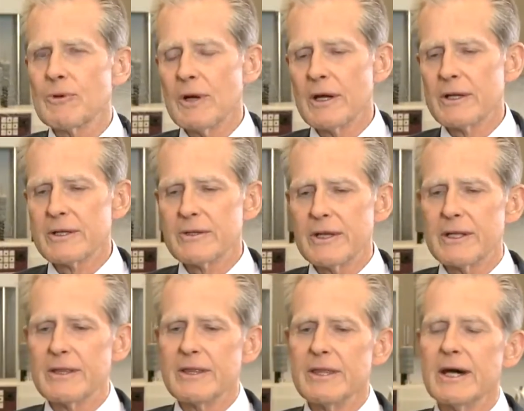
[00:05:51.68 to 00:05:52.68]
a product
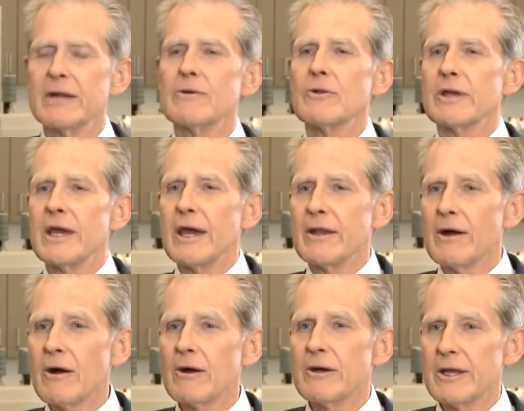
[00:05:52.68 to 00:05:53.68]
that not only
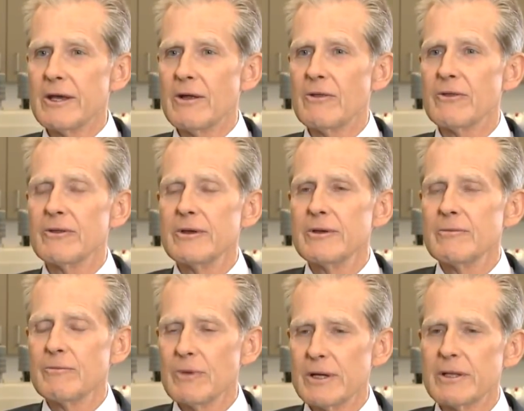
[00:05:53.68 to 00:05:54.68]
had heart health,
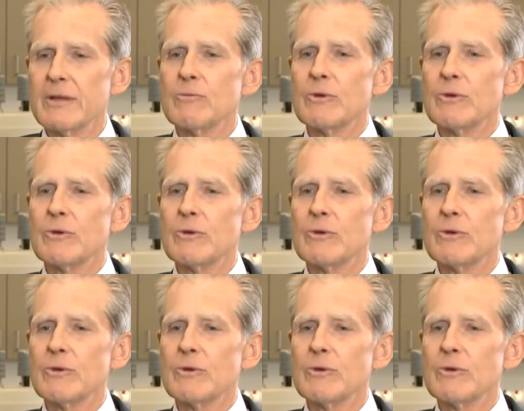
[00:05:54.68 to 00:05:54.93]
but